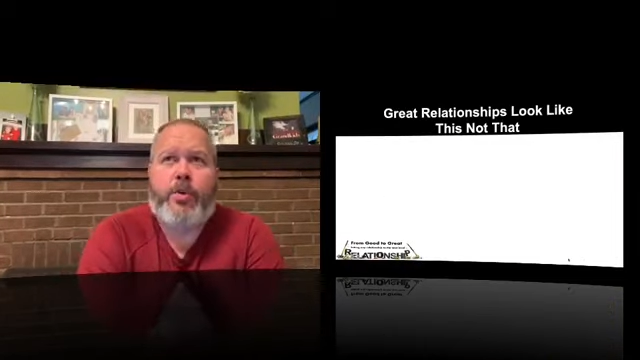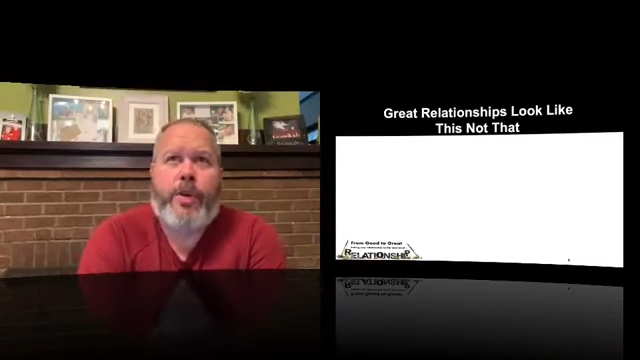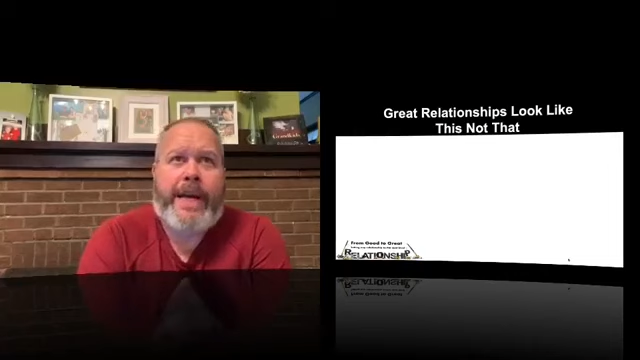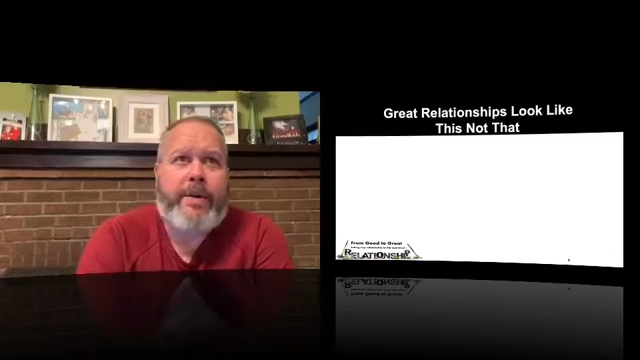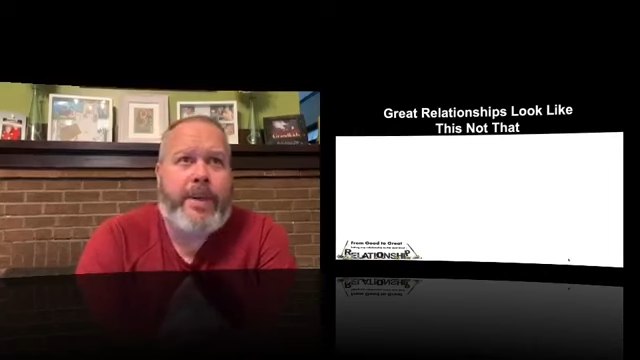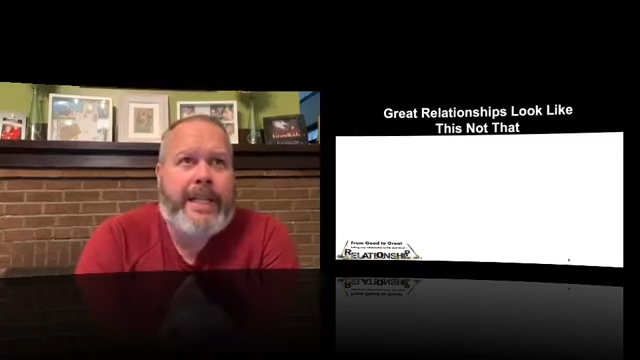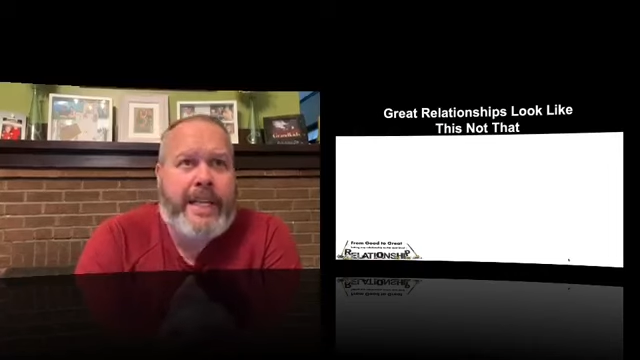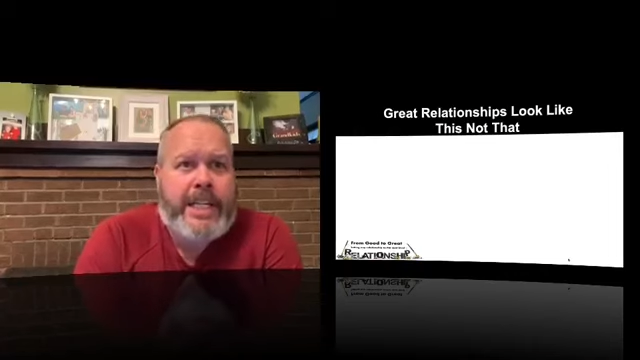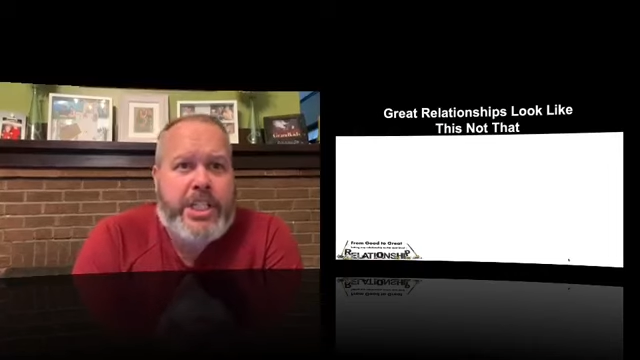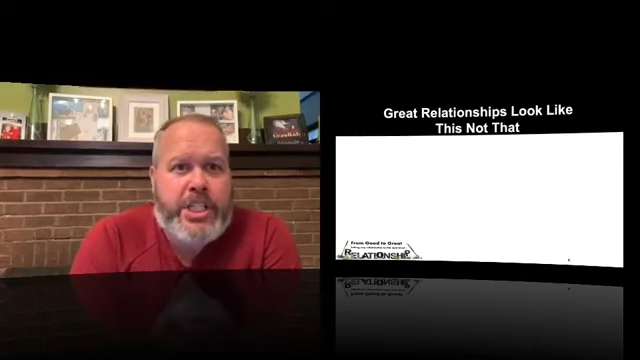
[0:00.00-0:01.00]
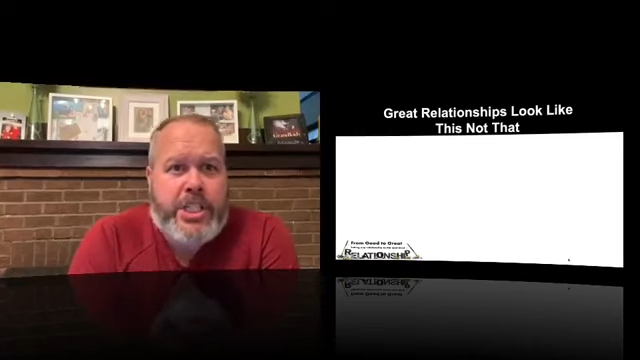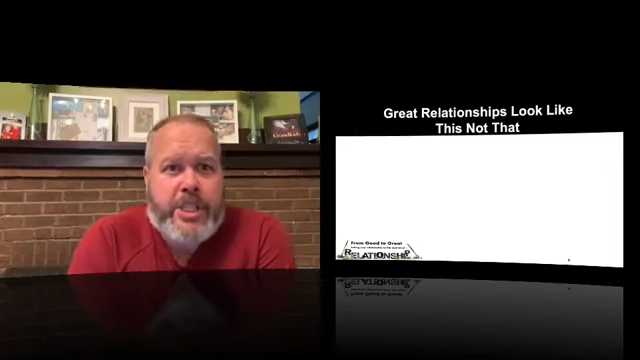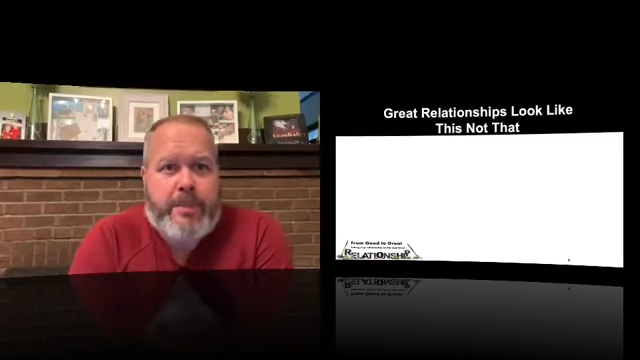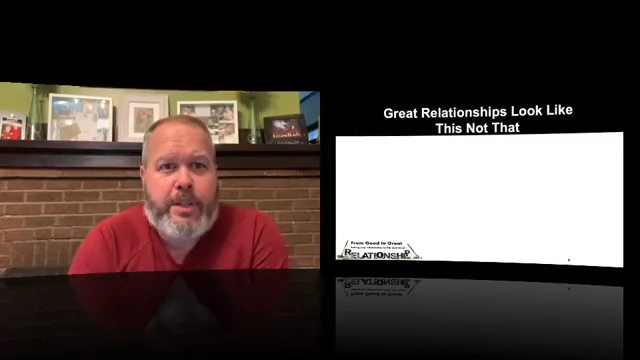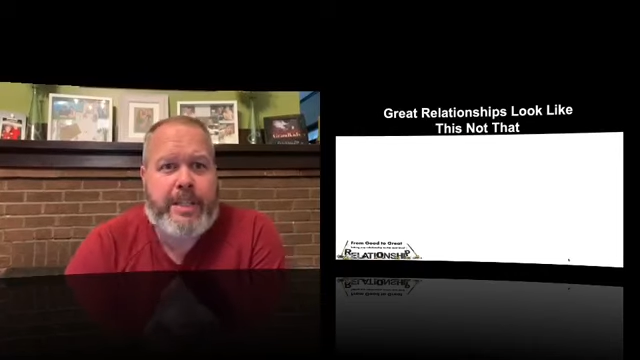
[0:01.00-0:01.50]
Great
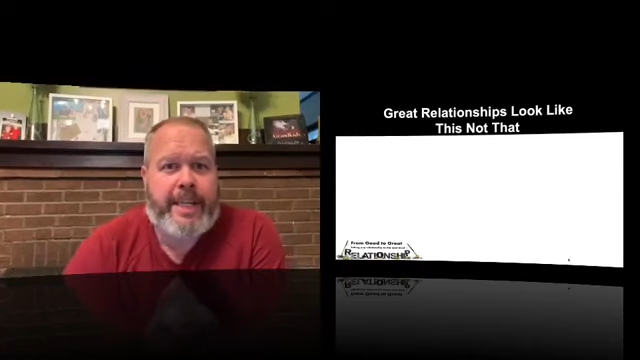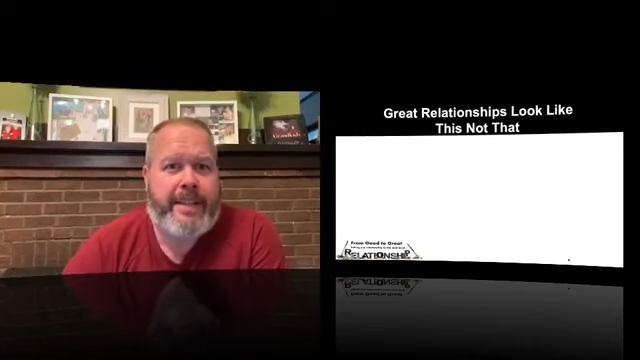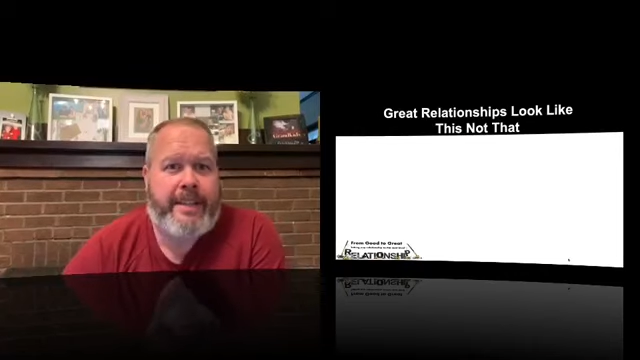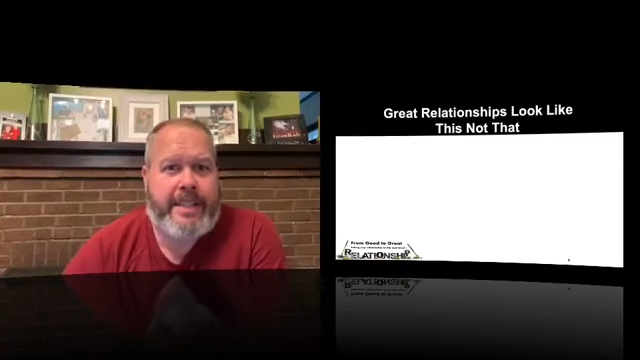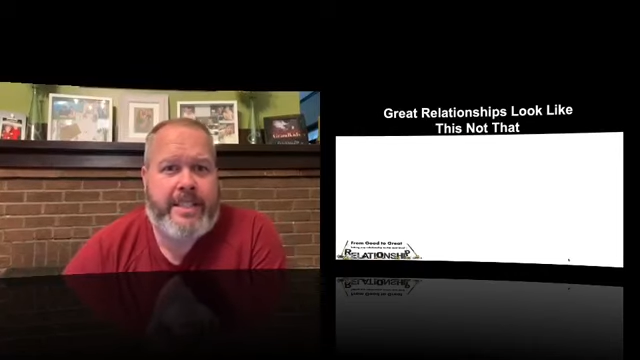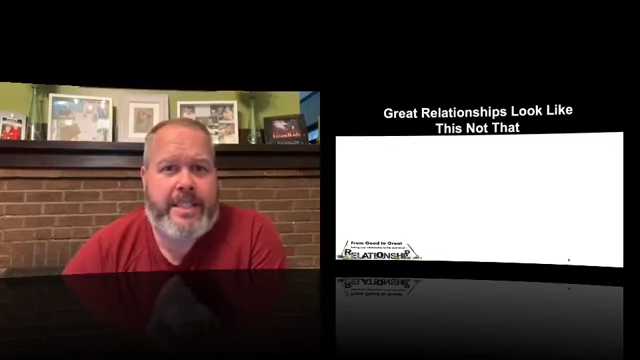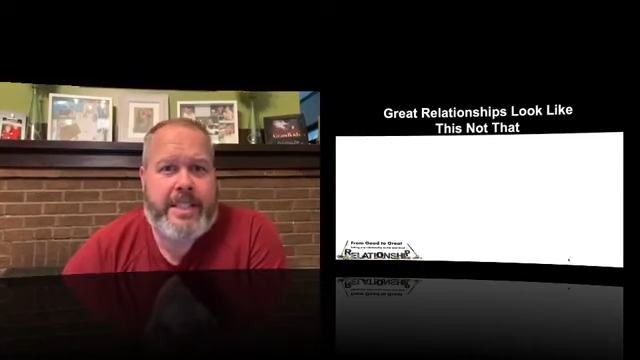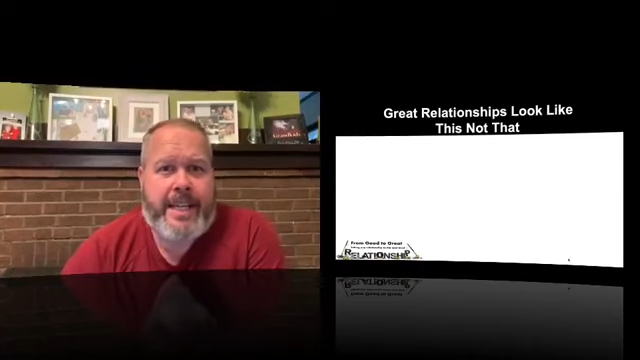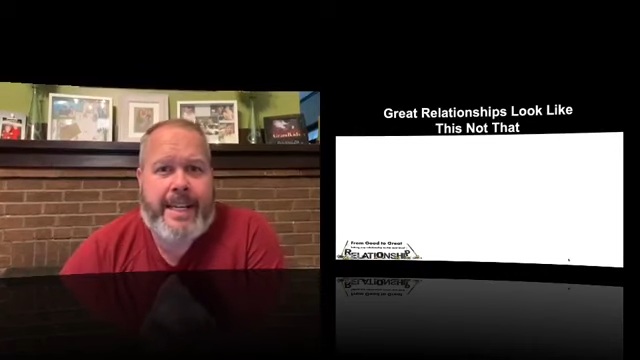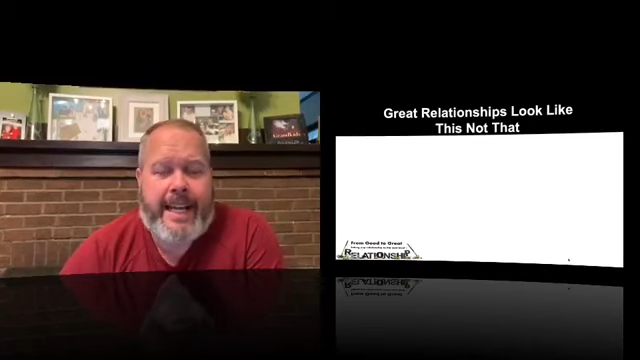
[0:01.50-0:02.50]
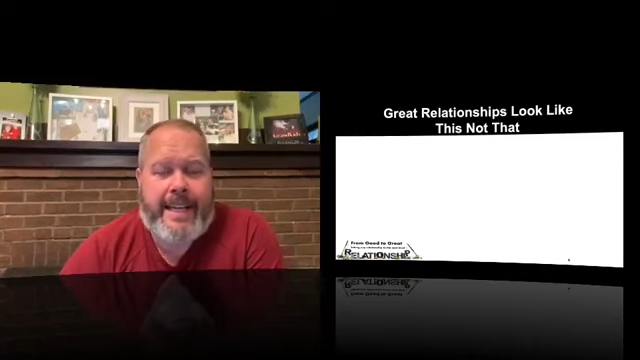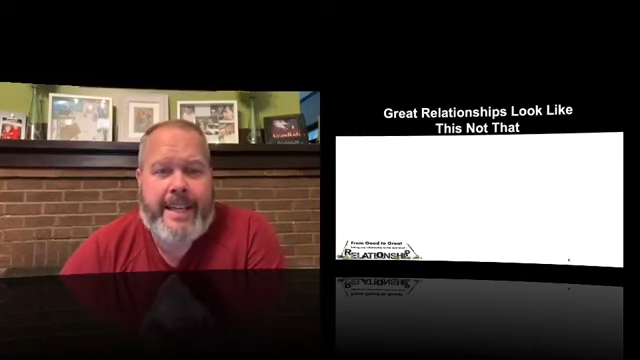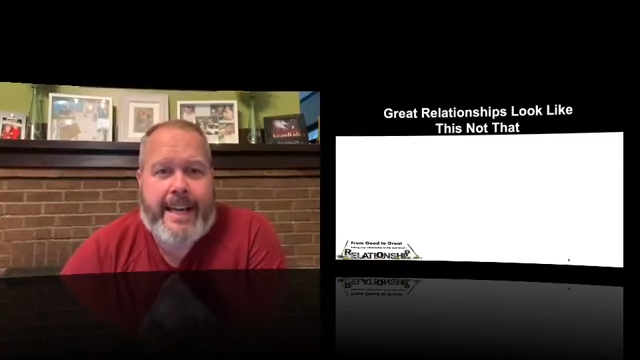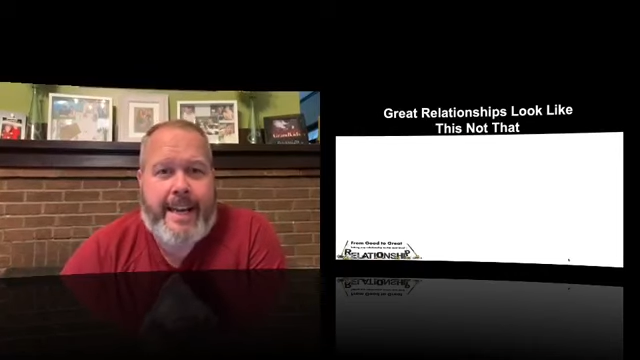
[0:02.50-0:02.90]
relationship look like this, not that.